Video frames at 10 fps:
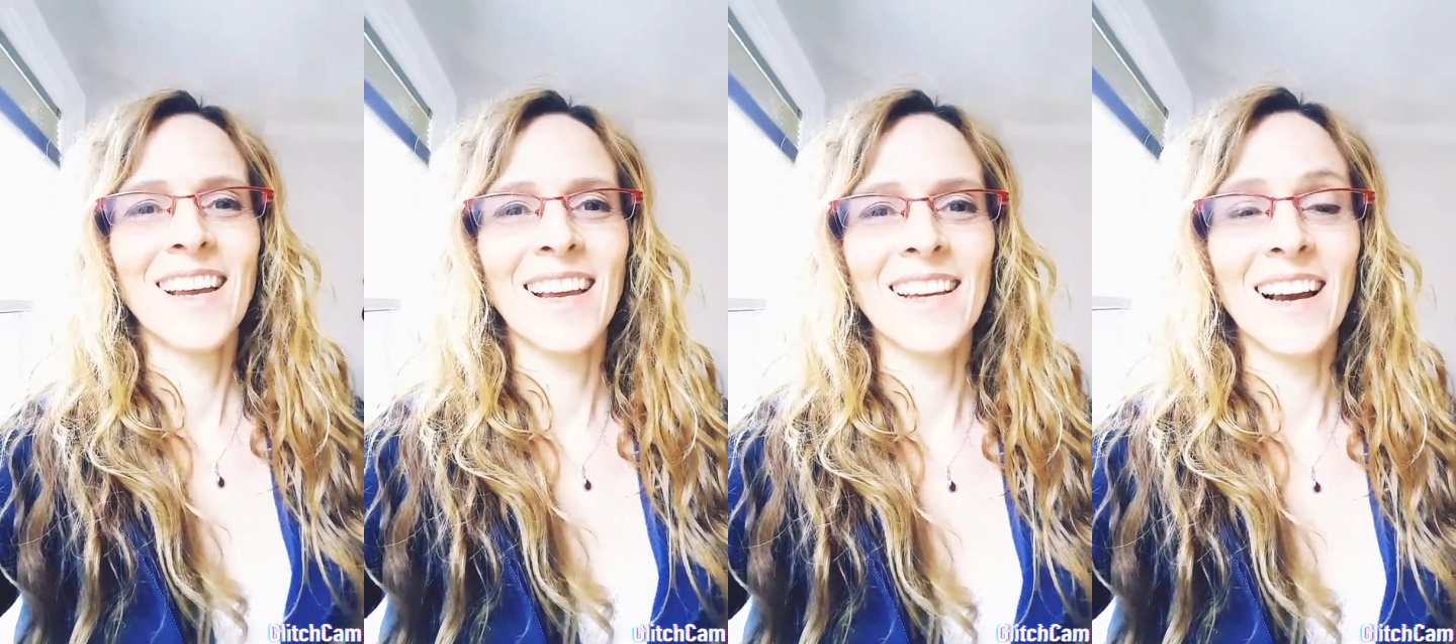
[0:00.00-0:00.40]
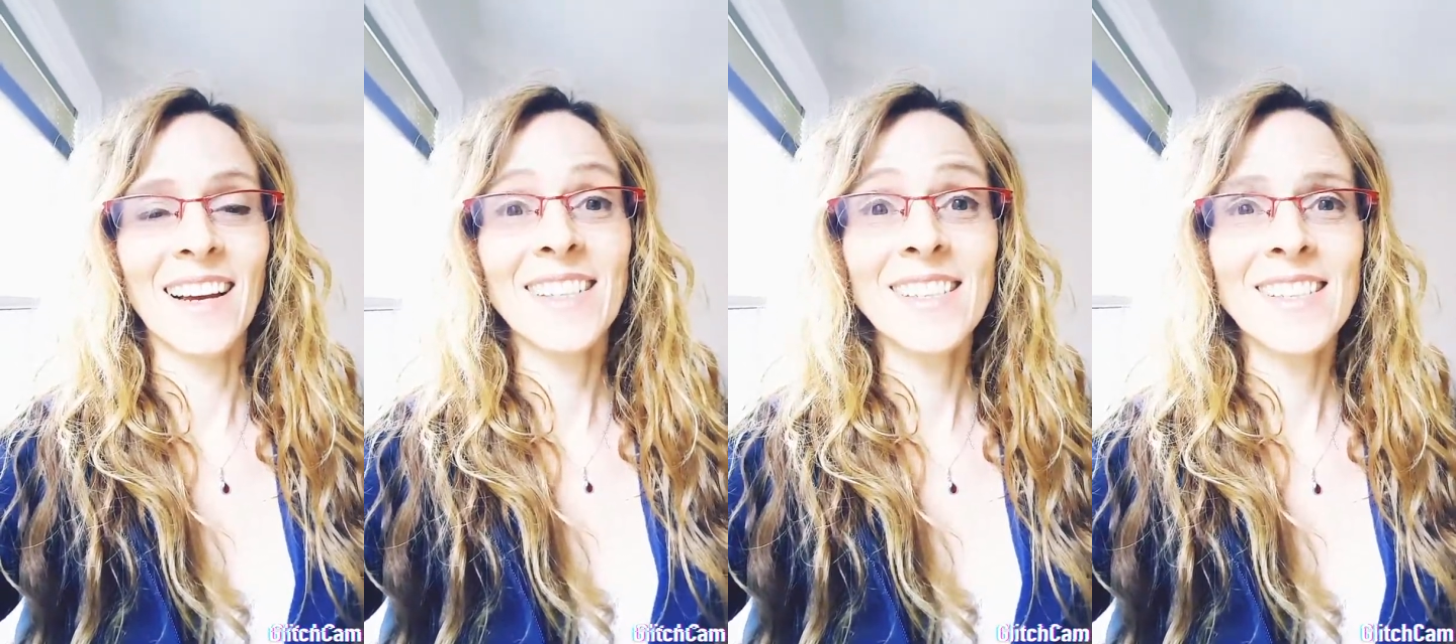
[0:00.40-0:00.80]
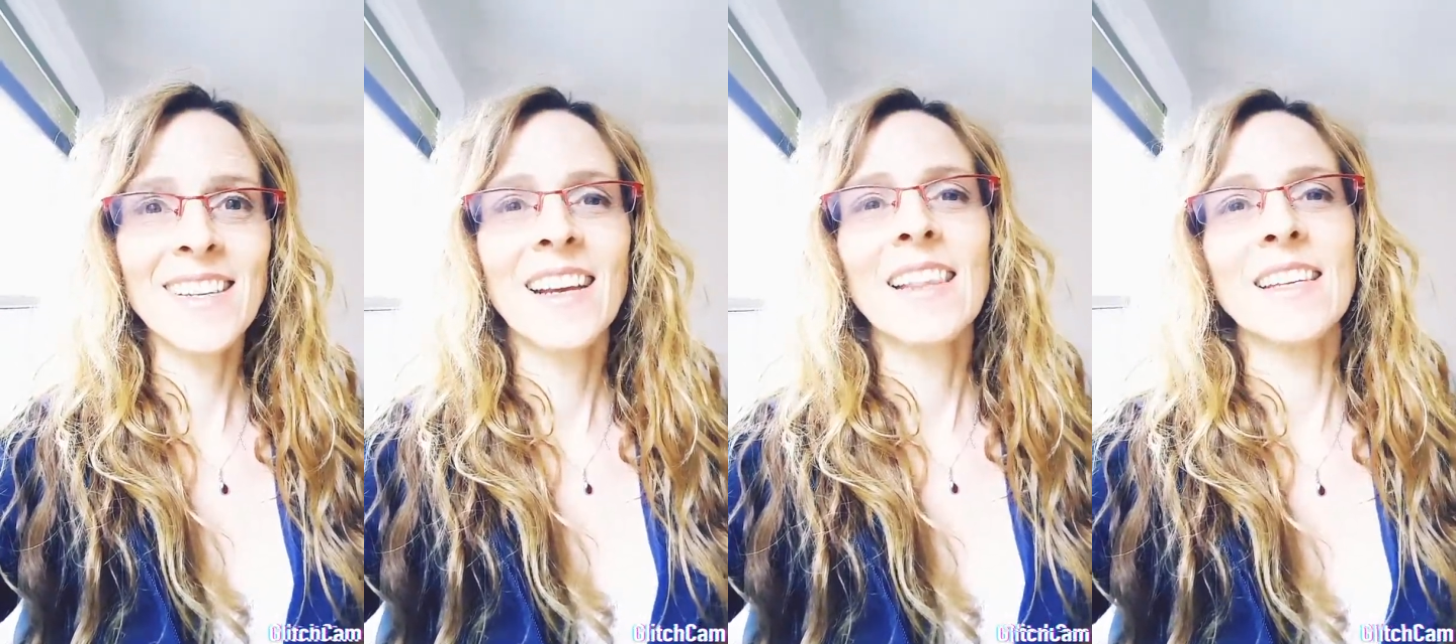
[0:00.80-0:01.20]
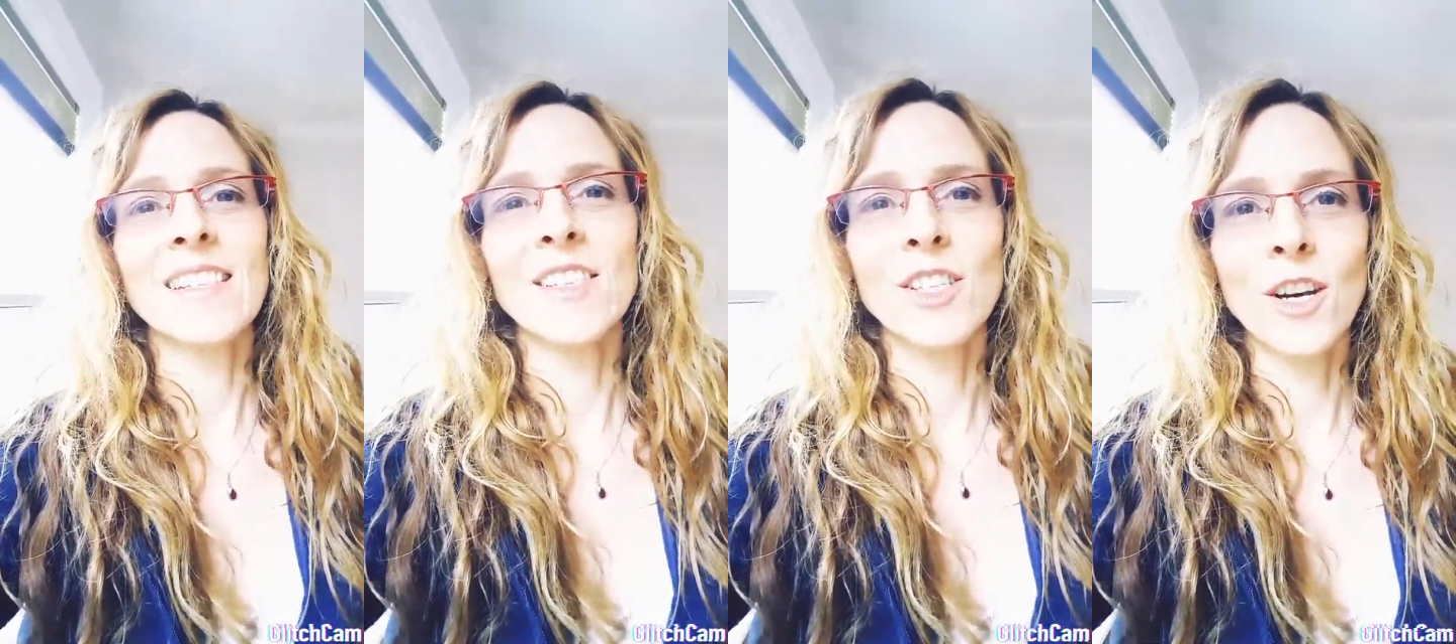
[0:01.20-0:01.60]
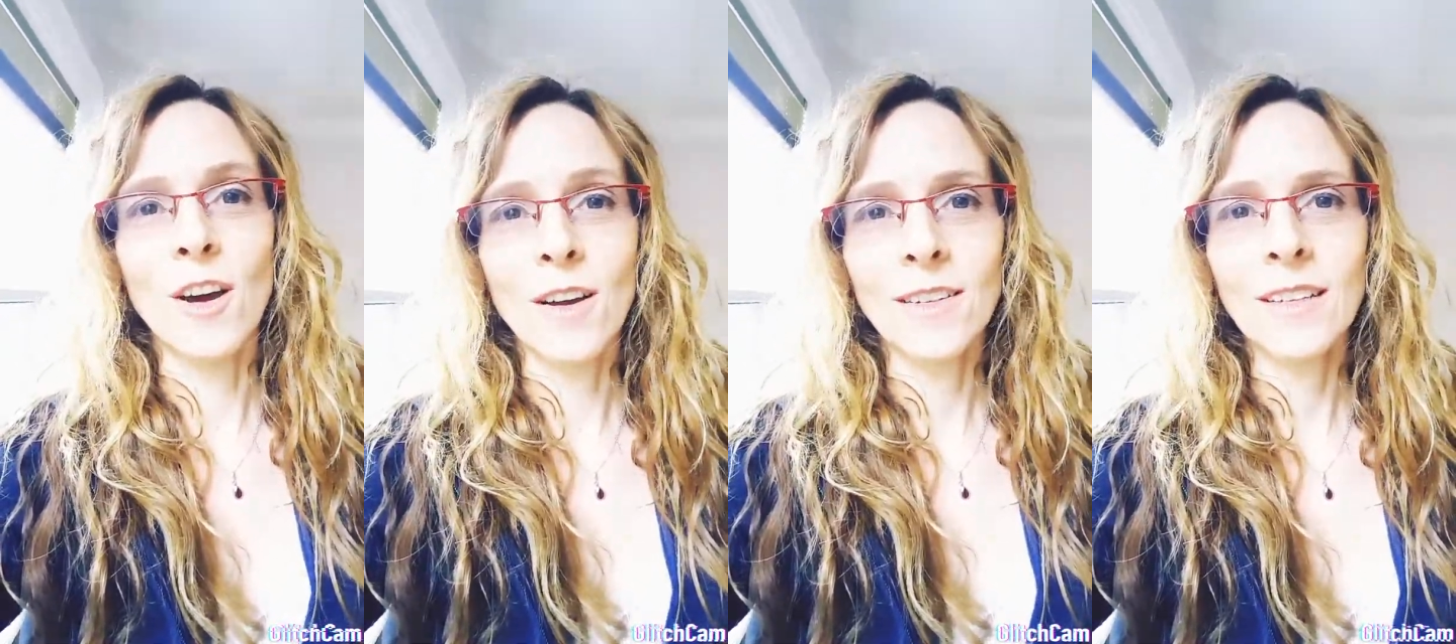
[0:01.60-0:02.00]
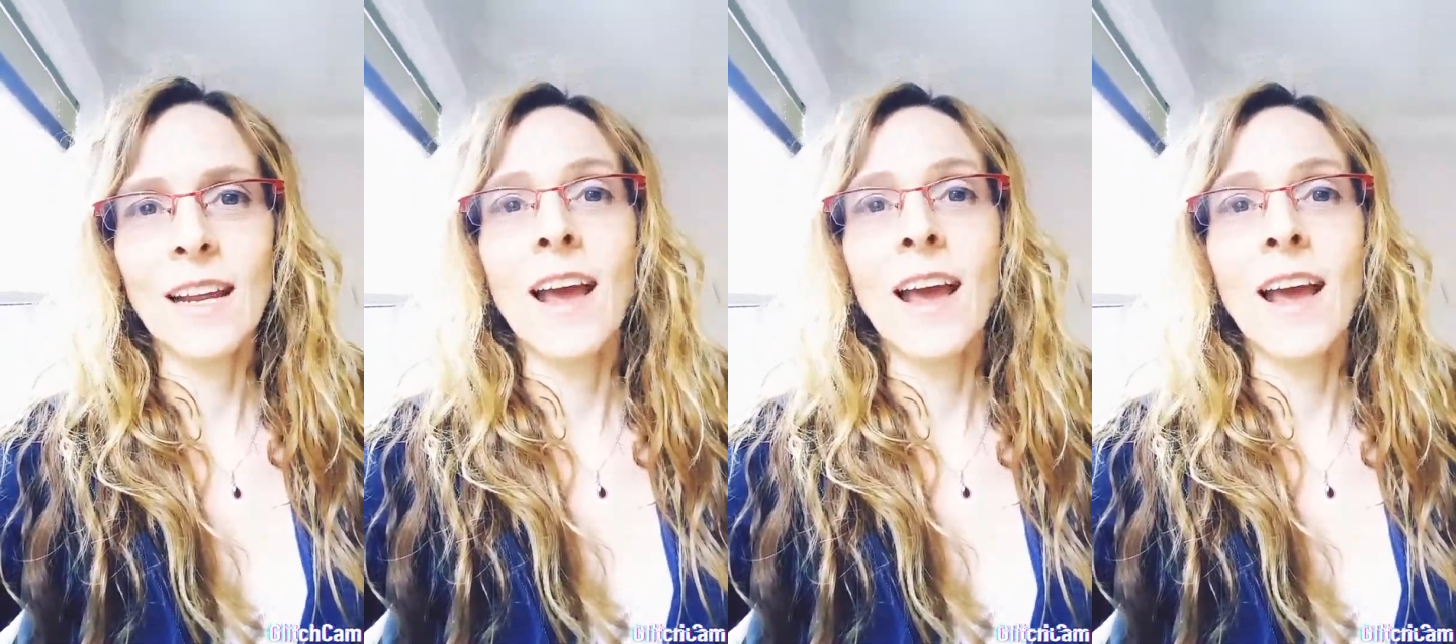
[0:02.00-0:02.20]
Hey guys, this is Sean.